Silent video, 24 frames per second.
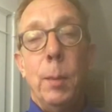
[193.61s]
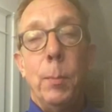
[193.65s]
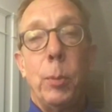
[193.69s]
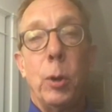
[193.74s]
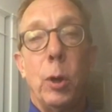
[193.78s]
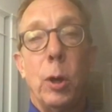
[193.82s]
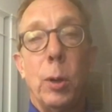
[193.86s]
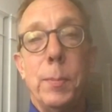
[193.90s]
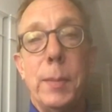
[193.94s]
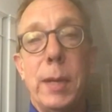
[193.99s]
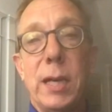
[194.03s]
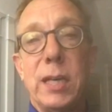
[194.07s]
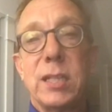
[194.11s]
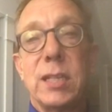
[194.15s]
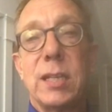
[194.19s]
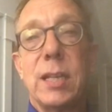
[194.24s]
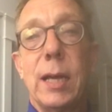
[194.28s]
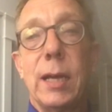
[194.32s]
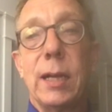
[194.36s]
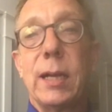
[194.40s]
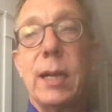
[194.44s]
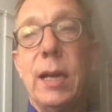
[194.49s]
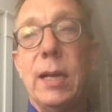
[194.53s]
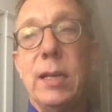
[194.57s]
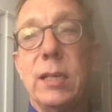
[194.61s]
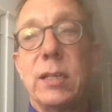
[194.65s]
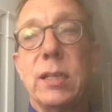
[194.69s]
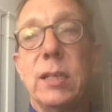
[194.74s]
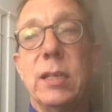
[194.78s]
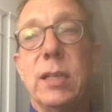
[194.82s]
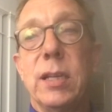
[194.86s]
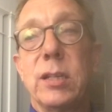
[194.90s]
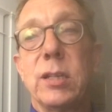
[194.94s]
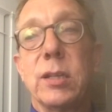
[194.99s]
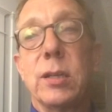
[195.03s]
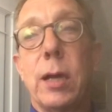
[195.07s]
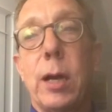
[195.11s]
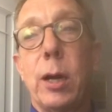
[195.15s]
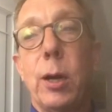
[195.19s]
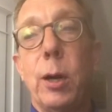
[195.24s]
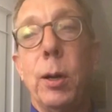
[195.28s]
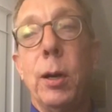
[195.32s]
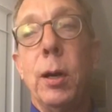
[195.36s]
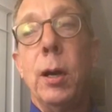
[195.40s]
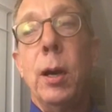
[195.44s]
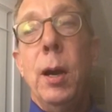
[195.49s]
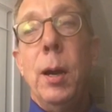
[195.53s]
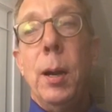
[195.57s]
Paul makes that case in this
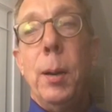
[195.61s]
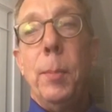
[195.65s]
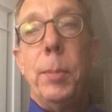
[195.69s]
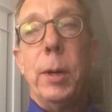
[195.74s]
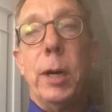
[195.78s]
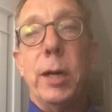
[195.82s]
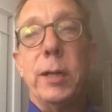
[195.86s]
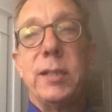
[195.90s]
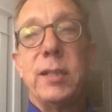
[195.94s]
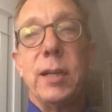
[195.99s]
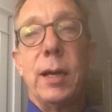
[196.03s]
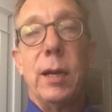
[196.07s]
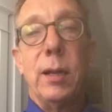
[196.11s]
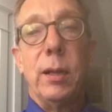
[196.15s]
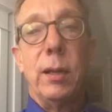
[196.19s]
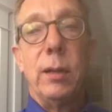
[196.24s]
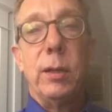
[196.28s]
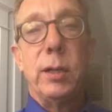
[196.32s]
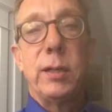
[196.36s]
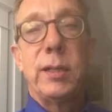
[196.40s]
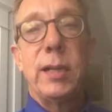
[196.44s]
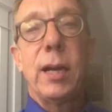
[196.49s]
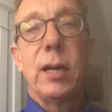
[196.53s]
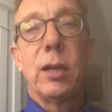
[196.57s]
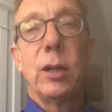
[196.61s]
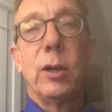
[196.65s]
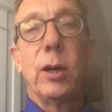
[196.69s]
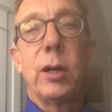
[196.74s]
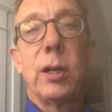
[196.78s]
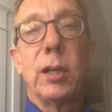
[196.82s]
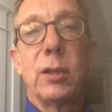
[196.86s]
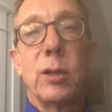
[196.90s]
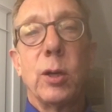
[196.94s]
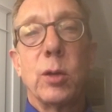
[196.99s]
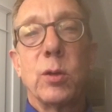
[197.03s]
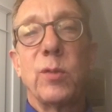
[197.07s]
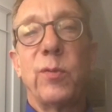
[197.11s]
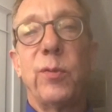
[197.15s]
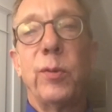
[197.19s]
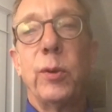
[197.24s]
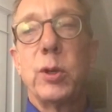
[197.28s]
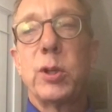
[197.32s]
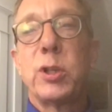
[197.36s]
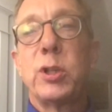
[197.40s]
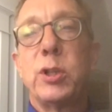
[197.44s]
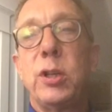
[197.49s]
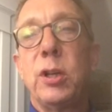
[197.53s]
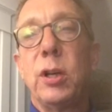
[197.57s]
letter. But take a look at those
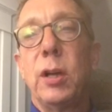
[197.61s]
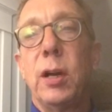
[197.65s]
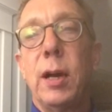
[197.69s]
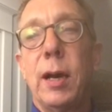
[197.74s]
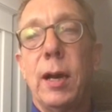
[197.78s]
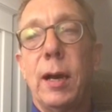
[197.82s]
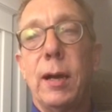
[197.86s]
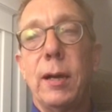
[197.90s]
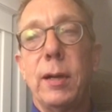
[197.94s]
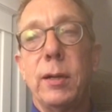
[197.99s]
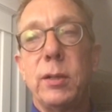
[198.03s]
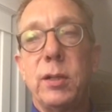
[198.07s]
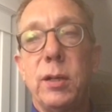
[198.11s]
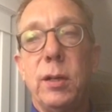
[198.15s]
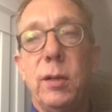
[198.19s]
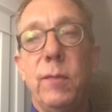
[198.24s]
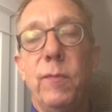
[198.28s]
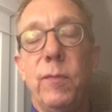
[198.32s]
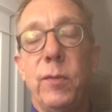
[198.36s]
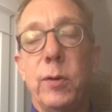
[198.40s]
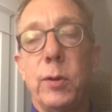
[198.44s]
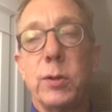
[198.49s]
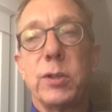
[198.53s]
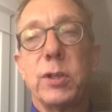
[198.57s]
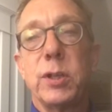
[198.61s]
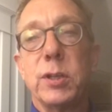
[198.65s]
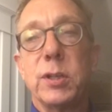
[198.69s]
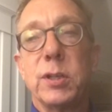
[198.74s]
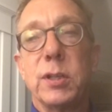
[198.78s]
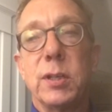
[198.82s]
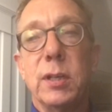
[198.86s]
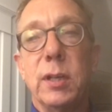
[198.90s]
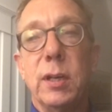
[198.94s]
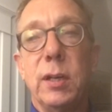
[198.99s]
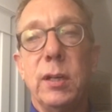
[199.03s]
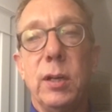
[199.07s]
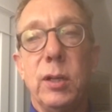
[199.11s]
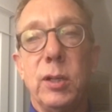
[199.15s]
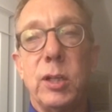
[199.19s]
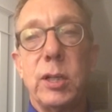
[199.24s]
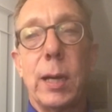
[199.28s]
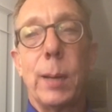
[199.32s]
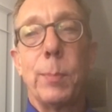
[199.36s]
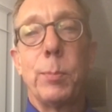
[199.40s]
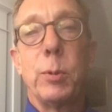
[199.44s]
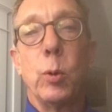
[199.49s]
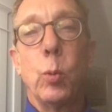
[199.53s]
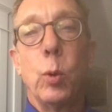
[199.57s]
first verses in
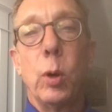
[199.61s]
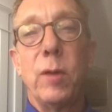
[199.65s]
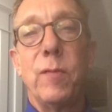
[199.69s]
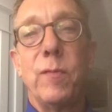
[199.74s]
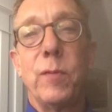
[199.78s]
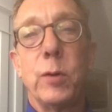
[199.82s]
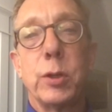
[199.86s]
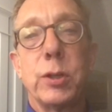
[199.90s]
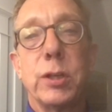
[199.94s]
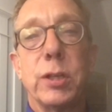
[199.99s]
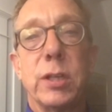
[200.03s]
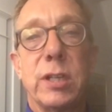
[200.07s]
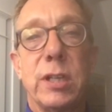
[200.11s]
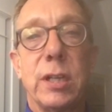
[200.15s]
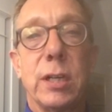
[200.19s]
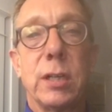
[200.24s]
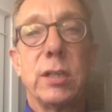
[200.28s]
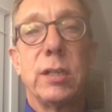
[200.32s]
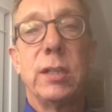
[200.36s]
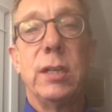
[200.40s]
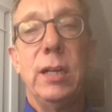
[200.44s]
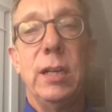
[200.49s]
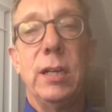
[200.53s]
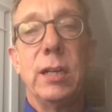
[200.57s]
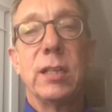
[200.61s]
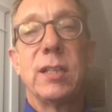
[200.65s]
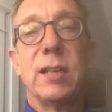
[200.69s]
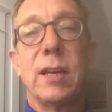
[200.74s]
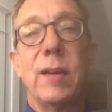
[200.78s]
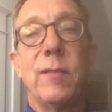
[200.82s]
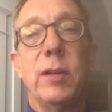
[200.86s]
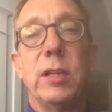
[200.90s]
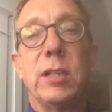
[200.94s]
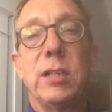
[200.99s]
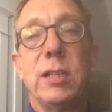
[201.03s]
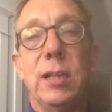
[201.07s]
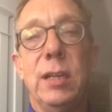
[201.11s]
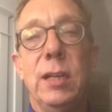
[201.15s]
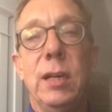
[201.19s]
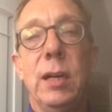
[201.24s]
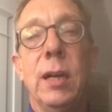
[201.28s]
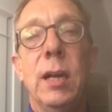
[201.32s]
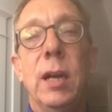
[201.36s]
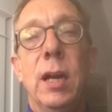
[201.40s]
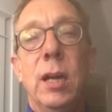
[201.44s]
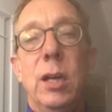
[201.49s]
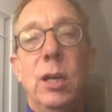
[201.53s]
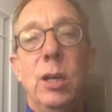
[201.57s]
chapter 1, verses 16 and
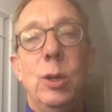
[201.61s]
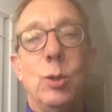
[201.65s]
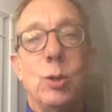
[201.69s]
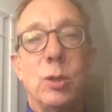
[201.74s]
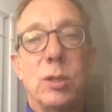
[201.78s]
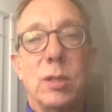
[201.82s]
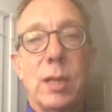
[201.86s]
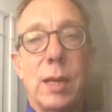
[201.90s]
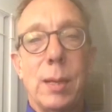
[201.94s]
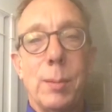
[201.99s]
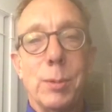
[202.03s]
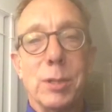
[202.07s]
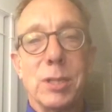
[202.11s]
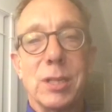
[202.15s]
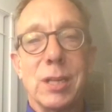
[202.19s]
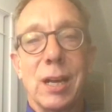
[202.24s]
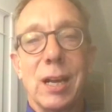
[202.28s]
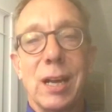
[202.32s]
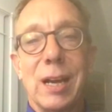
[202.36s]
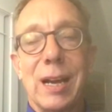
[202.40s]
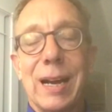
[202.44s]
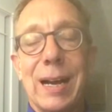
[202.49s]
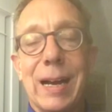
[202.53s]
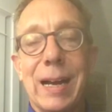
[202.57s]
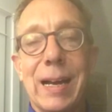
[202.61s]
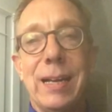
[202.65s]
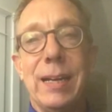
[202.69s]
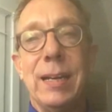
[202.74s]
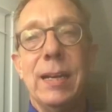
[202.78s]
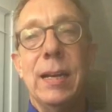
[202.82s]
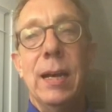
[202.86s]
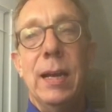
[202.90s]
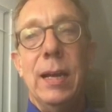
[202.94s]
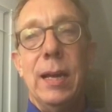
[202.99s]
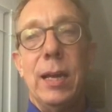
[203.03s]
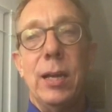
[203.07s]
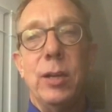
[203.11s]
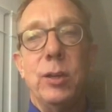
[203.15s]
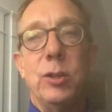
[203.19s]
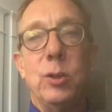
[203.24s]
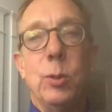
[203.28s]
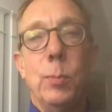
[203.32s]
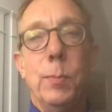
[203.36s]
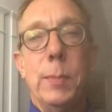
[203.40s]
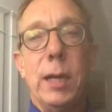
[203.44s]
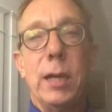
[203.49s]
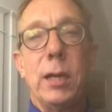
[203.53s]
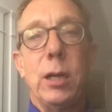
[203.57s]
17. Use them as a guide as
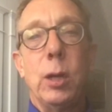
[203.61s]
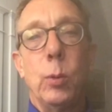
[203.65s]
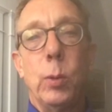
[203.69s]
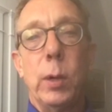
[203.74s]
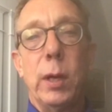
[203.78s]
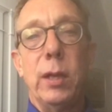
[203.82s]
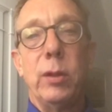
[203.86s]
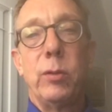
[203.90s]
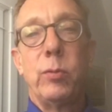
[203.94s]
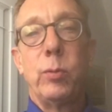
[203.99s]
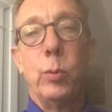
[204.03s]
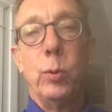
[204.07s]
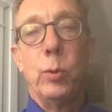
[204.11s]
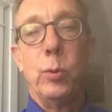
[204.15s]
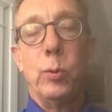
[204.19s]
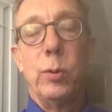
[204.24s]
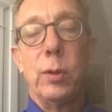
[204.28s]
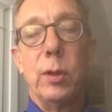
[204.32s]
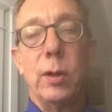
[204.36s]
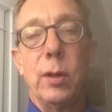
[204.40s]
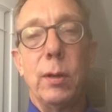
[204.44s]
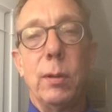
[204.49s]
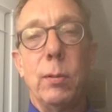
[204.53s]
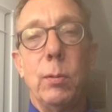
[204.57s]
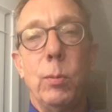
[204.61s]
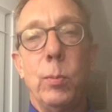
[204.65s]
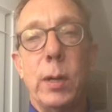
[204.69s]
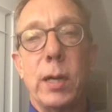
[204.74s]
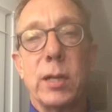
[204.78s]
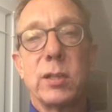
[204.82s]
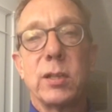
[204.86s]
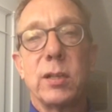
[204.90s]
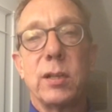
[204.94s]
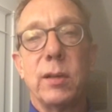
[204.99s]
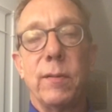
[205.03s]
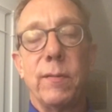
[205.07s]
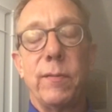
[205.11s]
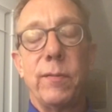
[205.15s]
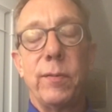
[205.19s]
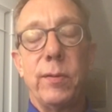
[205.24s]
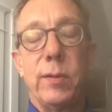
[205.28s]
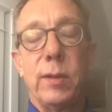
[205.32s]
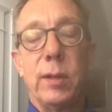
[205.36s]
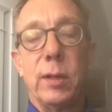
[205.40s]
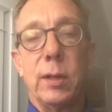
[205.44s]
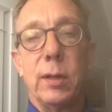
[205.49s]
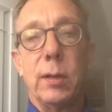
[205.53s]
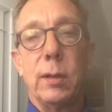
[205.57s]
you make your way through the rest
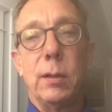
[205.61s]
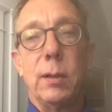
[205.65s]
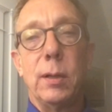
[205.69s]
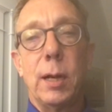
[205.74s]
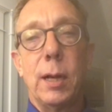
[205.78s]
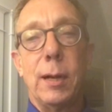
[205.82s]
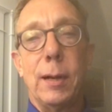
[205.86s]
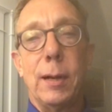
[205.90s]
of the